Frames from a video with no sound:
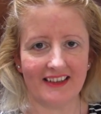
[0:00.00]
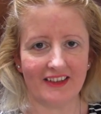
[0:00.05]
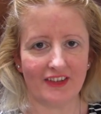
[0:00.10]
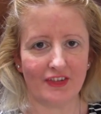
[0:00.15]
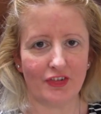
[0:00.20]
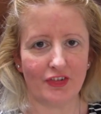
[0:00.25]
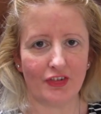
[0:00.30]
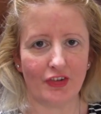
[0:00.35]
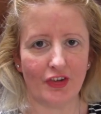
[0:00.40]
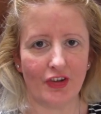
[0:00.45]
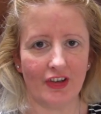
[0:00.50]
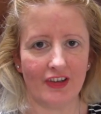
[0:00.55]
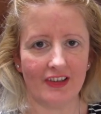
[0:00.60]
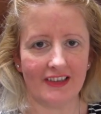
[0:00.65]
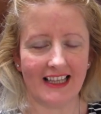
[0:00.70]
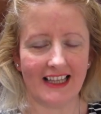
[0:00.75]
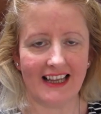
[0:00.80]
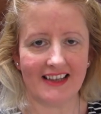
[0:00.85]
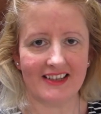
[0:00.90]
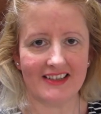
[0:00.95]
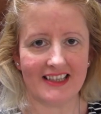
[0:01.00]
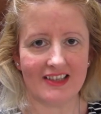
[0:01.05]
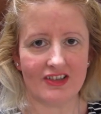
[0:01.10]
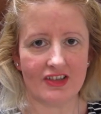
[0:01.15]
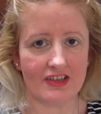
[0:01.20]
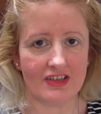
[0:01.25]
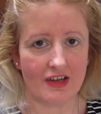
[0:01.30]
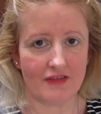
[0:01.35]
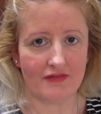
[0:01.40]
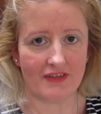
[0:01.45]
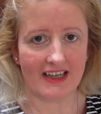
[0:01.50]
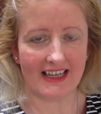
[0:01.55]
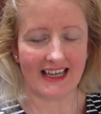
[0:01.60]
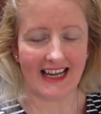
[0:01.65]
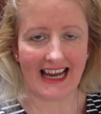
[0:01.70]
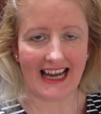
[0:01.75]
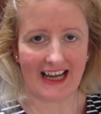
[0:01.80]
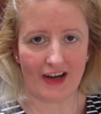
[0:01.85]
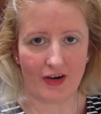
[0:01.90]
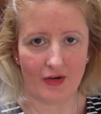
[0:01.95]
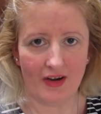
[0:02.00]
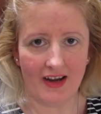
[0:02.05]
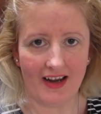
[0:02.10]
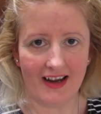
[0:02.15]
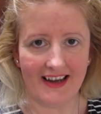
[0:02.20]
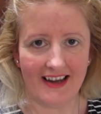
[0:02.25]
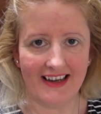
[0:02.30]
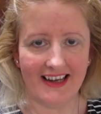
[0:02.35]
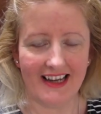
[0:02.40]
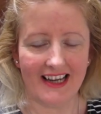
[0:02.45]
so it lasted just over an hour,